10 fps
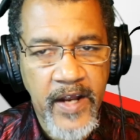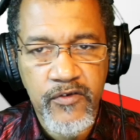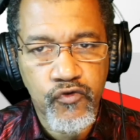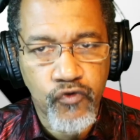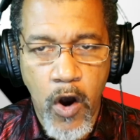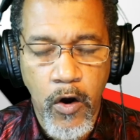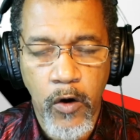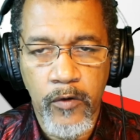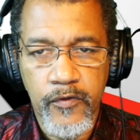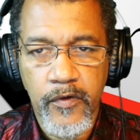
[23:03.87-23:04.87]

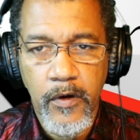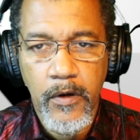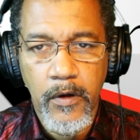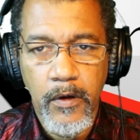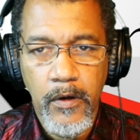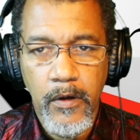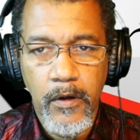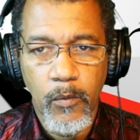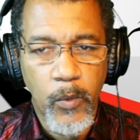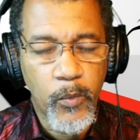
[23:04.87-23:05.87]
strongholds,
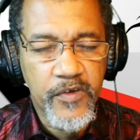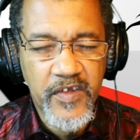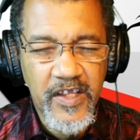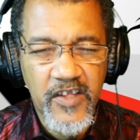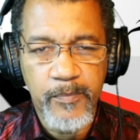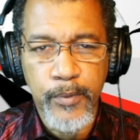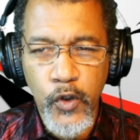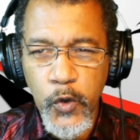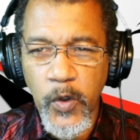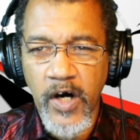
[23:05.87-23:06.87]
when we see these
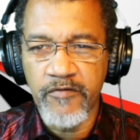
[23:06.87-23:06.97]
blue